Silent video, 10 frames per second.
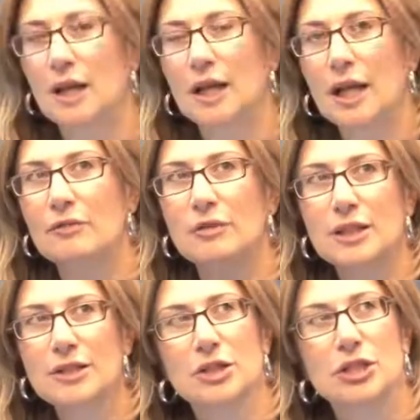Okay,
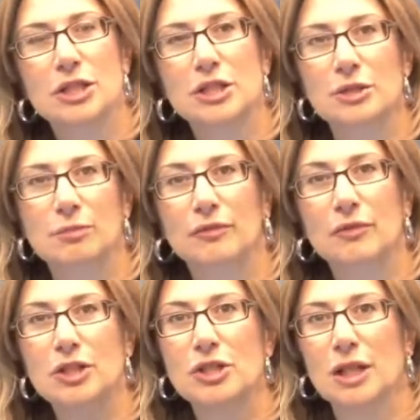research into
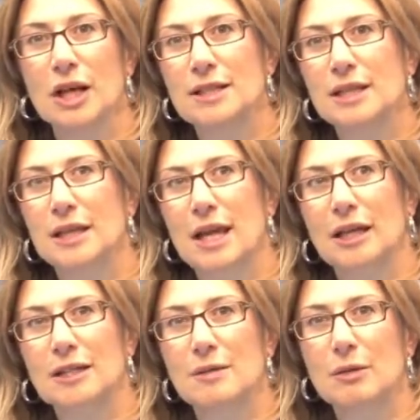professionalising the
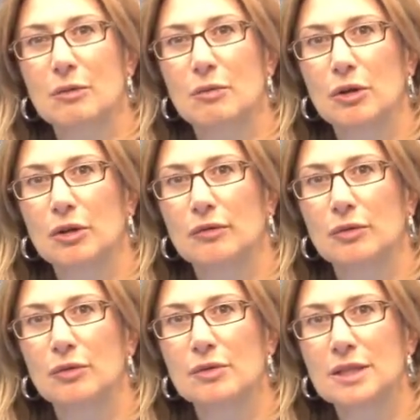academic
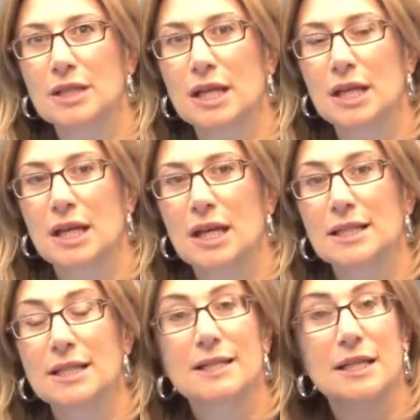workforce
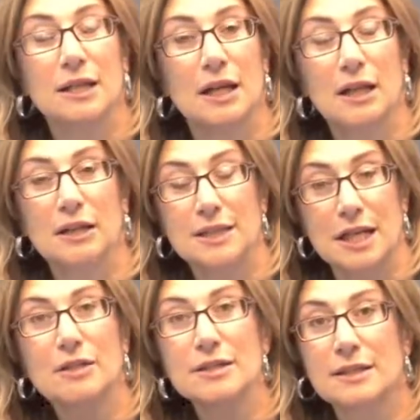
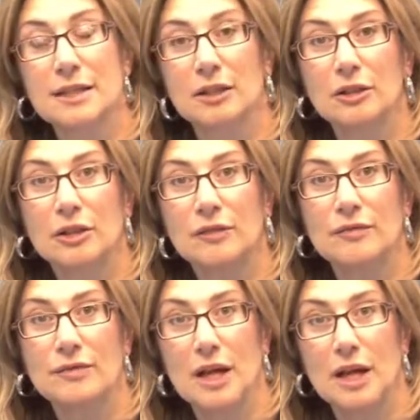tells us that a lot of
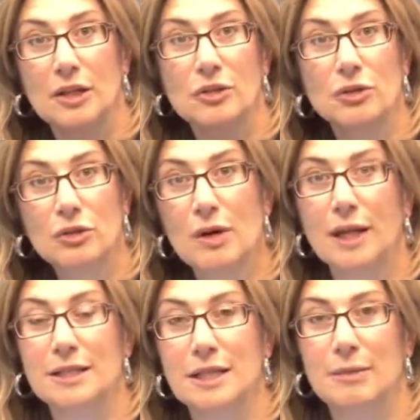new
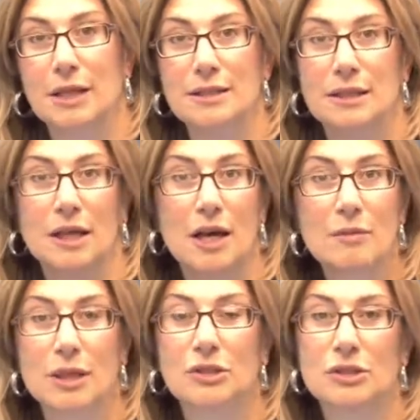academics that come
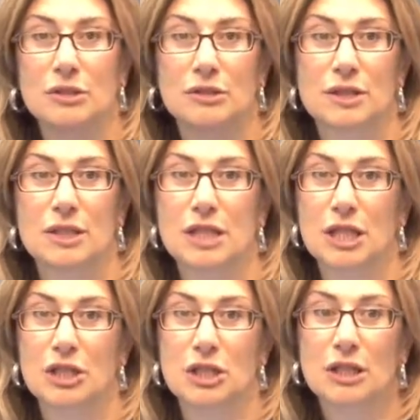into
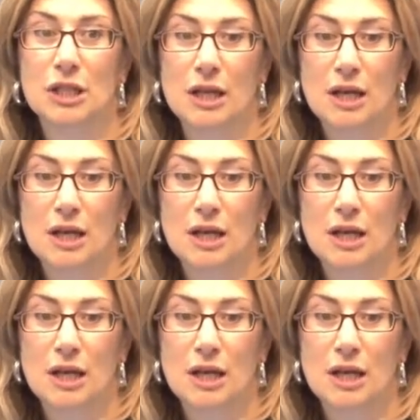teaching